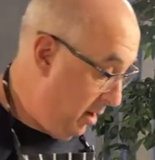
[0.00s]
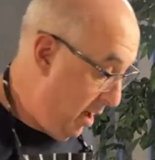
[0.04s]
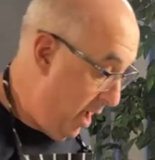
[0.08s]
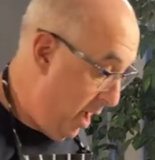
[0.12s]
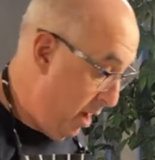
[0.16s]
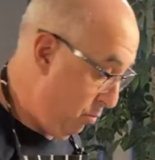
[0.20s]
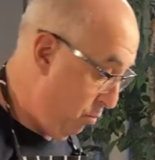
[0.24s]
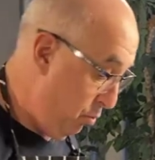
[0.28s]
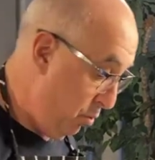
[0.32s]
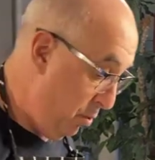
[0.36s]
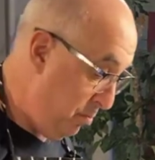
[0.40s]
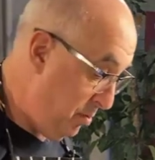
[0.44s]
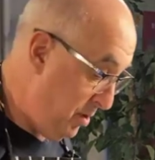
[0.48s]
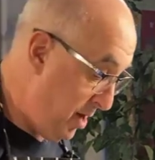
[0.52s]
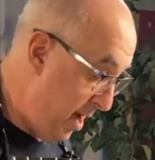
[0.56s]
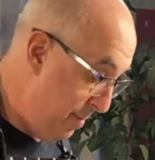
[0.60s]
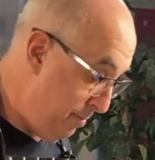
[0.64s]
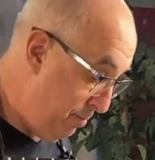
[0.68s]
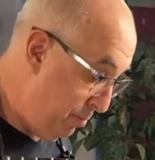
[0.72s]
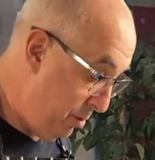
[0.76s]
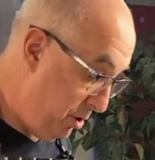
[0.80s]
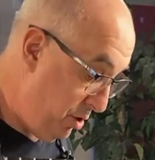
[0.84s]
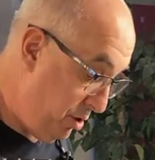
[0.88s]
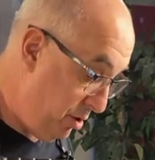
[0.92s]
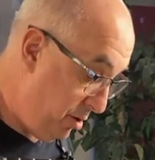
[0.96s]
at room
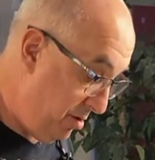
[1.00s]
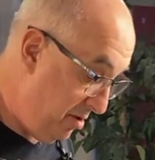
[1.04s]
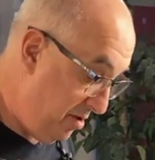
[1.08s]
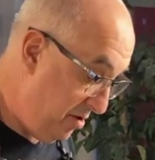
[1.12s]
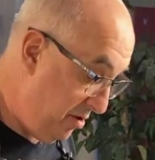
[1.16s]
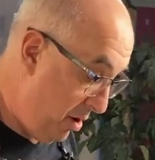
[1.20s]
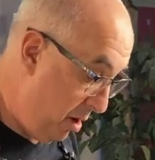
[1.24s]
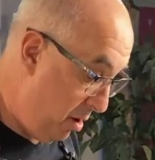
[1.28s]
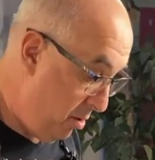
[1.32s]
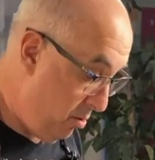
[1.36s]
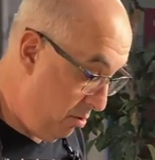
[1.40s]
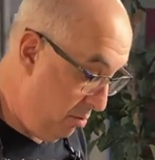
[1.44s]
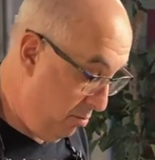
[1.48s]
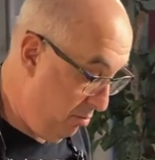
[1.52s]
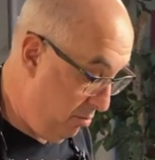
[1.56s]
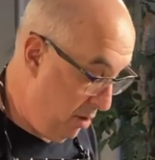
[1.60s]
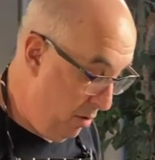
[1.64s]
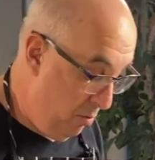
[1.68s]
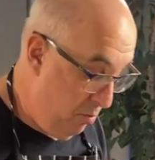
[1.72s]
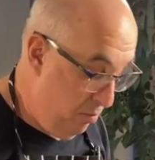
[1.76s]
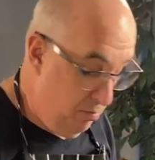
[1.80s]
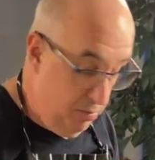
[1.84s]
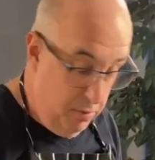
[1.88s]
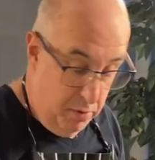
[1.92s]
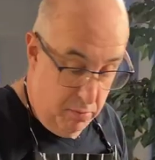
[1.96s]
temperature. So
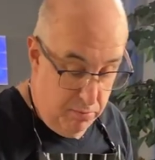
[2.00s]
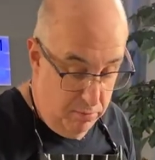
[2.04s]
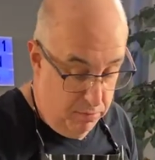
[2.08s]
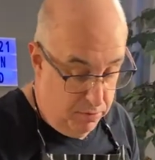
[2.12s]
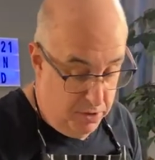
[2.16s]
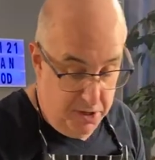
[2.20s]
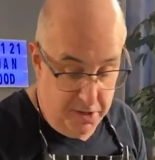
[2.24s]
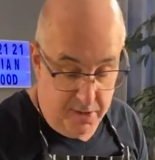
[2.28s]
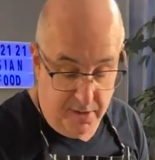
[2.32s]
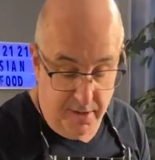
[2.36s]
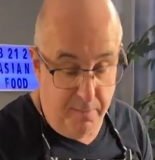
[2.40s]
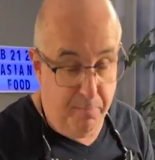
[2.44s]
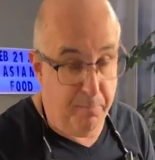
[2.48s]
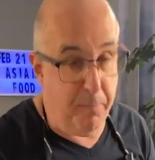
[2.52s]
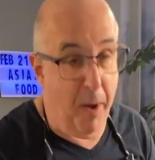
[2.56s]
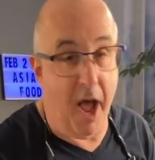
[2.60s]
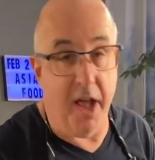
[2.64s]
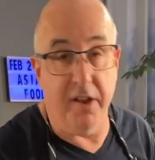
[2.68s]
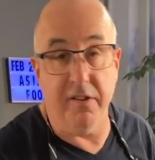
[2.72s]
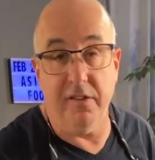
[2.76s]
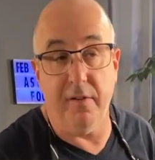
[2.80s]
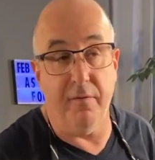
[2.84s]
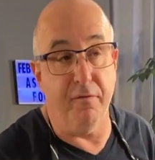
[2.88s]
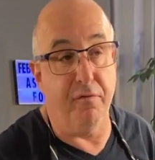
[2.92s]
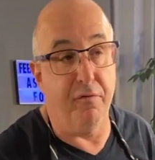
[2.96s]
just buy
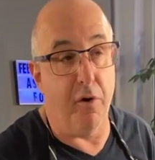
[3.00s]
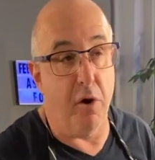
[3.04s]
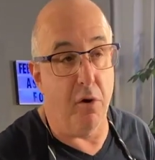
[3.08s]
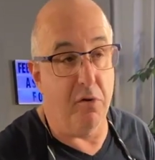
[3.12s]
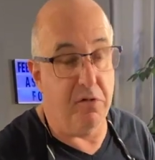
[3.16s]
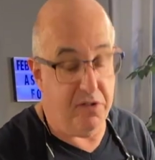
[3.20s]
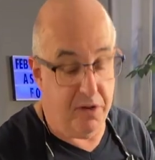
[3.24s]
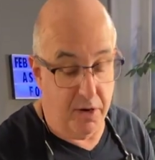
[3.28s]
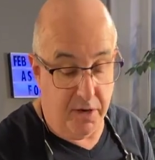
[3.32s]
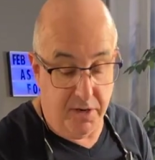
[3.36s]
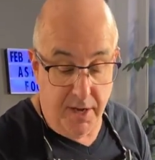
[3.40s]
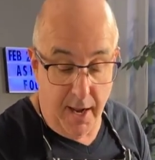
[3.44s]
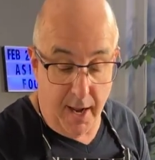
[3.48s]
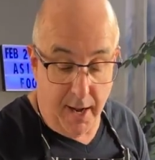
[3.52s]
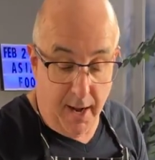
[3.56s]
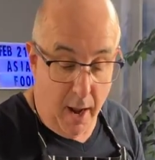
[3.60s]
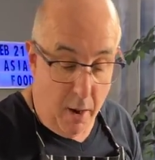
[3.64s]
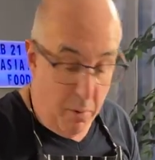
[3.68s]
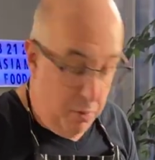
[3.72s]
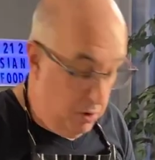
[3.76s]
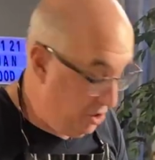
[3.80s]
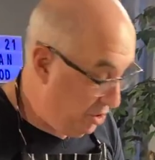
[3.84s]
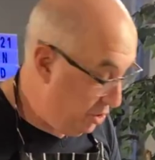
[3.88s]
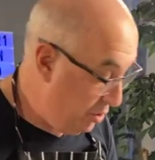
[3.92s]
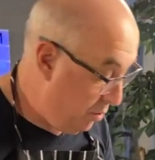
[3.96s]
some frozen, take out
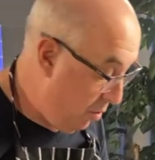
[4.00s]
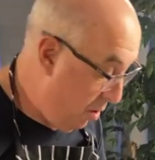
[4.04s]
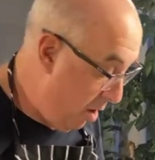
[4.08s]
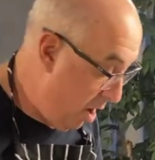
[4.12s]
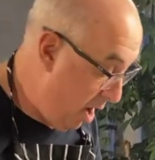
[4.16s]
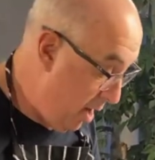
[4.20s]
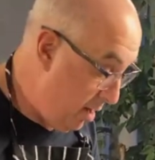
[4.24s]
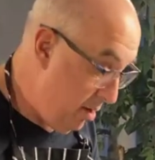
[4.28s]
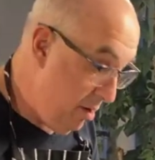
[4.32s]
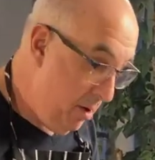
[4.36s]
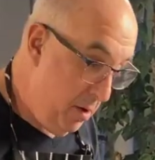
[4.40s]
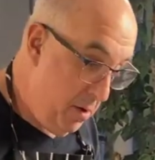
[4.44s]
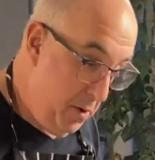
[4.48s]
what you want.